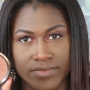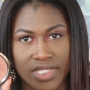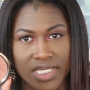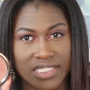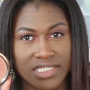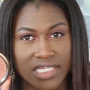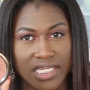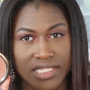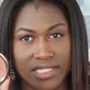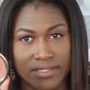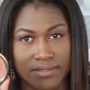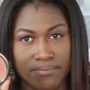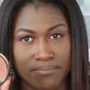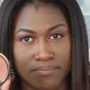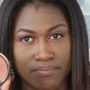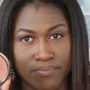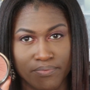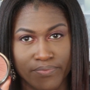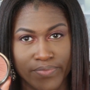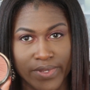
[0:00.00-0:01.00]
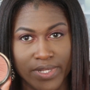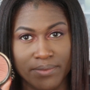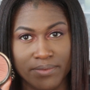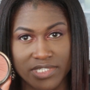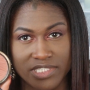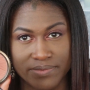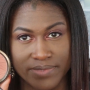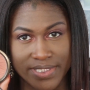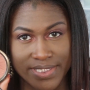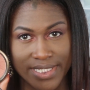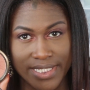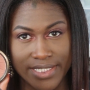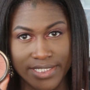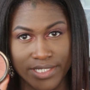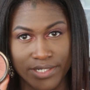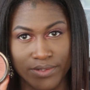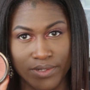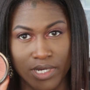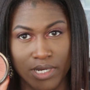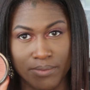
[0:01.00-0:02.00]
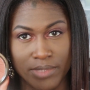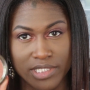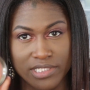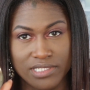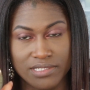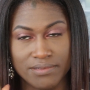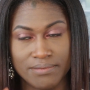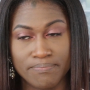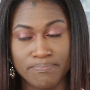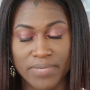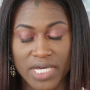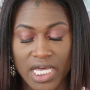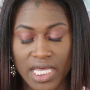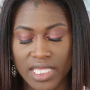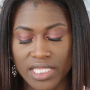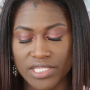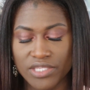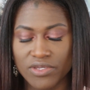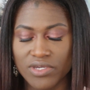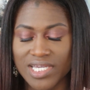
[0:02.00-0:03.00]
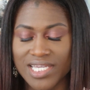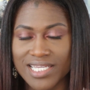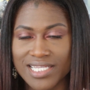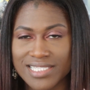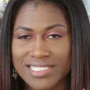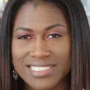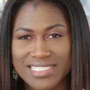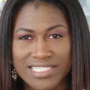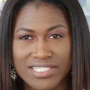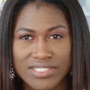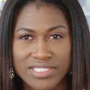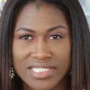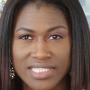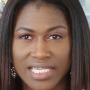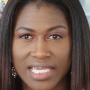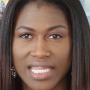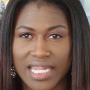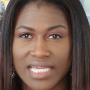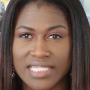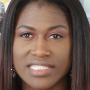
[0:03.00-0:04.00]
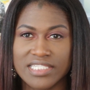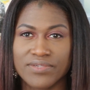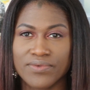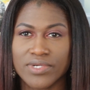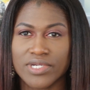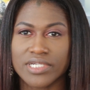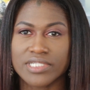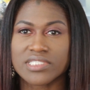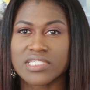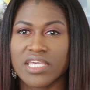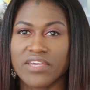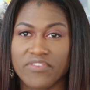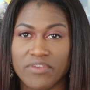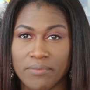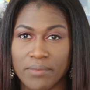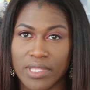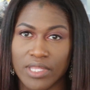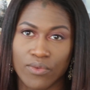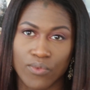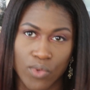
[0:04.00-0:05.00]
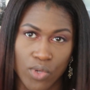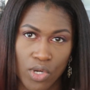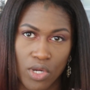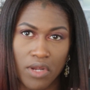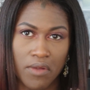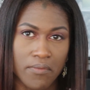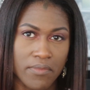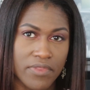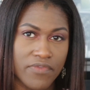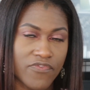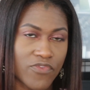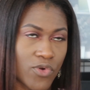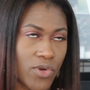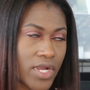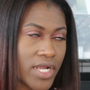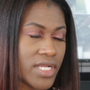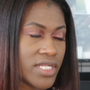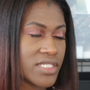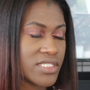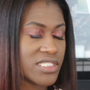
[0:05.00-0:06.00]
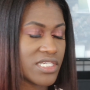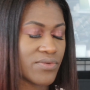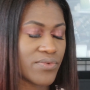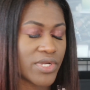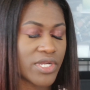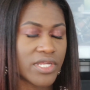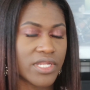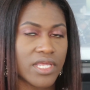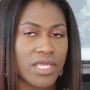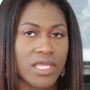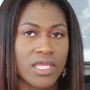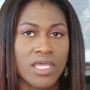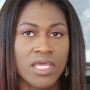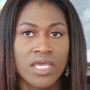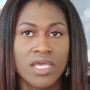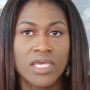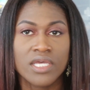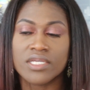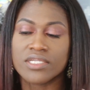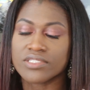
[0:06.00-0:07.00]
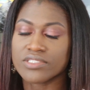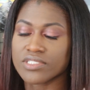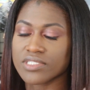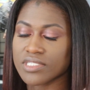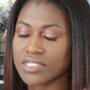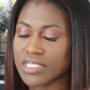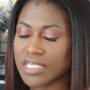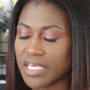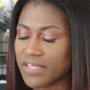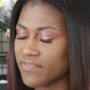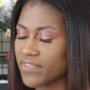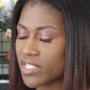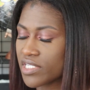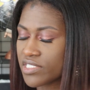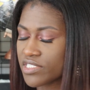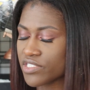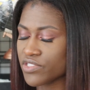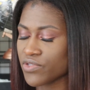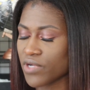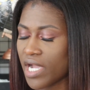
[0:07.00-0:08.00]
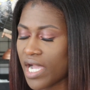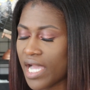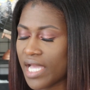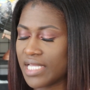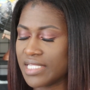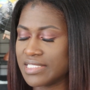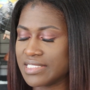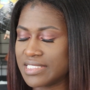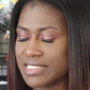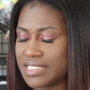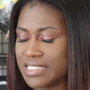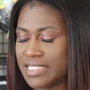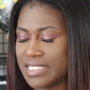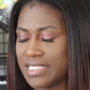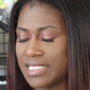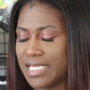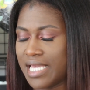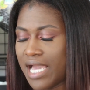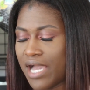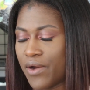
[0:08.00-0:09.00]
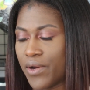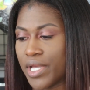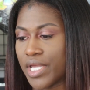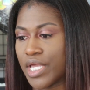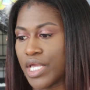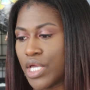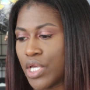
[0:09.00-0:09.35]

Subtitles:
It's like pretty much my skin tone almost. But you can still see it. I see where it's giving me the warmth for it. So we're gonna give this a try and see how it